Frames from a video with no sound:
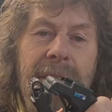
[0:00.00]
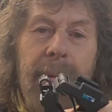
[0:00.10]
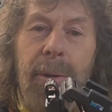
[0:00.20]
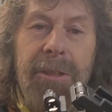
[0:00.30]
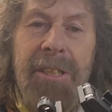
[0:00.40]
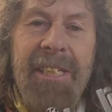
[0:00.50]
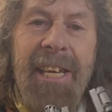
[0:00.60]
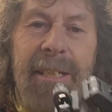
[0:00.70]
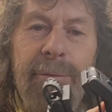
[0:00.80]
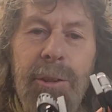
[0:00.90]
really what it's
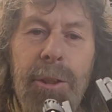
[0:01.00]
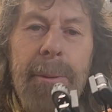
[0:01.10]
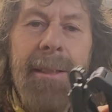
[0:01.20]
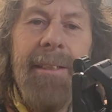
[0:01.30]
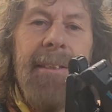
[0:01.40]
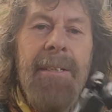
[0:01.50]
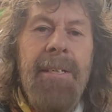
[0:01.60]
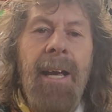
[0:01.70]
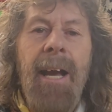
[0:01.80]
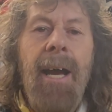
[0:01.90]
intended for, but
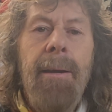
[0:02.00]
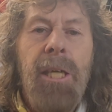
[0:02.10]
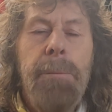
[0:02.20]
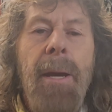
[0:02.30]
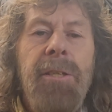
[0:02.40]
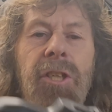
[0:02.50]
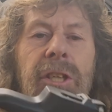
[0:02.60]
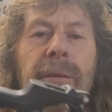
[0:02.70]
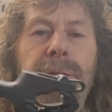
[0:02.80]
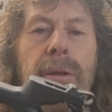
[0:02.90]
expect to
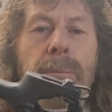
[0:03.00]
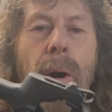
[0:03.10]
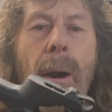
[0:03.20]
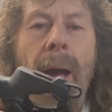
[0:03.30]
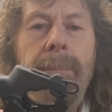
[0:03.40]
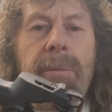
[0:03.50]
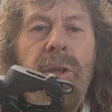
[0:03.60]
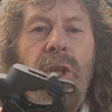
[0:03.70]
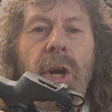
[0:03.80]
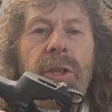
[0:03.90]
see a few more
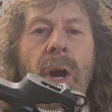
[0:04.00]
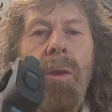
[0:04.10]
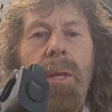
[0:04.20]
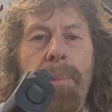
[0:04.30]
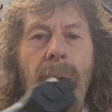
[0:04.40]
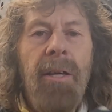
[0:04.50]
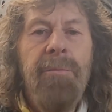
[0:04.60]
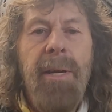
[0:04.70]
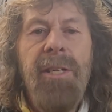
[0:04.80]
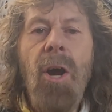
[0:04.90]
shots on the bike
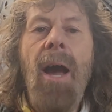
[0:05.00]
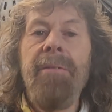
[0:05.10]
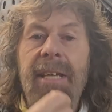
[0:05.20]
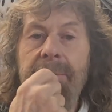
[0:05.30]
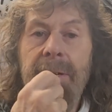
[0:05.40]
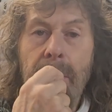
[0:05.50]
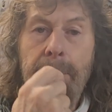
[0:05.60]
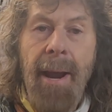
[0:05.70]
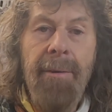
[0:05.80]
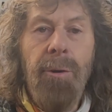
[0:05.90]
of me not having to have it in my
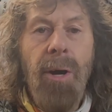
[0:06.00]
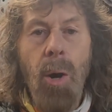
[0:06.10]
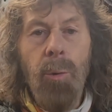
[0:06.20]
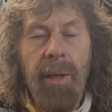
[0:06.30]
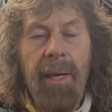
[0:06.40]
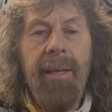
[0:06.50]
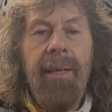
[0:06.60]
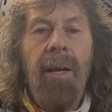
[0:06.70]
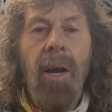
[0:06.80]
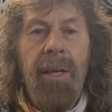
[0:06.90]
mouth or hold it.
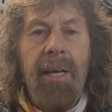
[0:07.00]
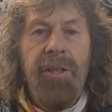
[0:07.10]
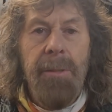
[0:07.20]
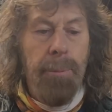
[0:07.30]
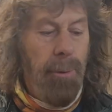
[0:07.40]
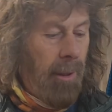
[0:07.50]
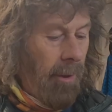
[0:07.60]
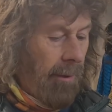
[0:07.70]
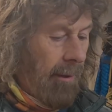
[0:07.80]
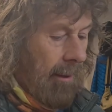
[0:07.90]
I can actually put it
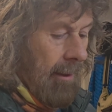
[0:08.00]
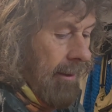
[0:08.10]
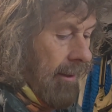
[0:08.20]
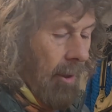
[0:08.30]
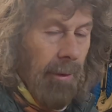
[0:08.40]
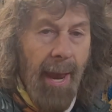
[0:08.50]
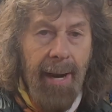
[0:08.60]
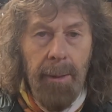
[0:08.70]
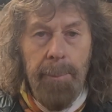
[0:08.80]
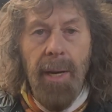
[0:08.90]
on the
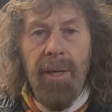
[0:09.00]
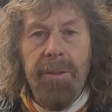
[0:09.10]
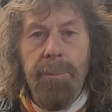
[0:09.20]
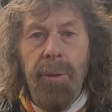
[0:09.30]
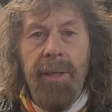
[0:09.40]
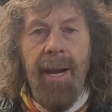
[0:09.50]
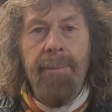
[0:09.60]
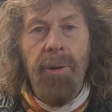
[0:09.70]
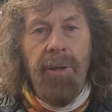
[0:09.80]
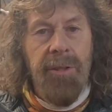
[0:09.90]
handlebars and put the
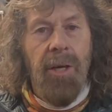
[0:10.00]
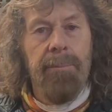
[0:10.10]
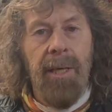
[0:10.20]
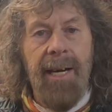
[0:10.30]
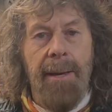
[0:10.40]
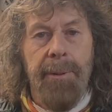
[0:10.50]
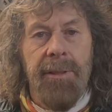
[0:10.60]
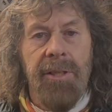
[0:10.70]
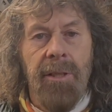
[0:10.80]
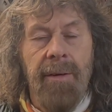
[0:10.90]
camera on the top and clamp it
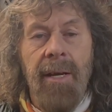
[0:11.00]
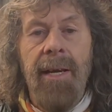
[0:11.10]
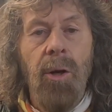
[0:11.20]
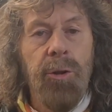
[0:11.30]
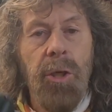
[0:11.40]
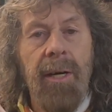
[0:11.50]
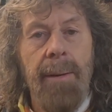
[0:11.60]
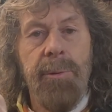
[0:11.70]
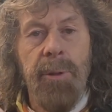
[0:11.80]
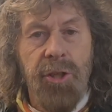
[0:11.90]
to stuff. It'll also
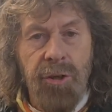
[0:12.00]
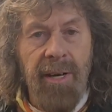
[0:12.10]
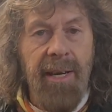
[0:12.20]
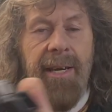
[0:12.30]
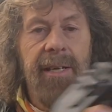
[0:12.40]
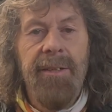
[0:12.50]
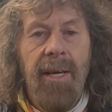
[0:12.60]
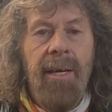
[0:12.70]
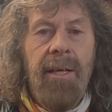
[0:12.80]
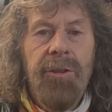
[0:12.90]
clamp to a tree, and
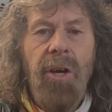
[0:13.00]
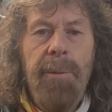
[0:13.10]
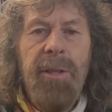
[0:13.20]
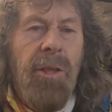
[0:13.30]
because I've been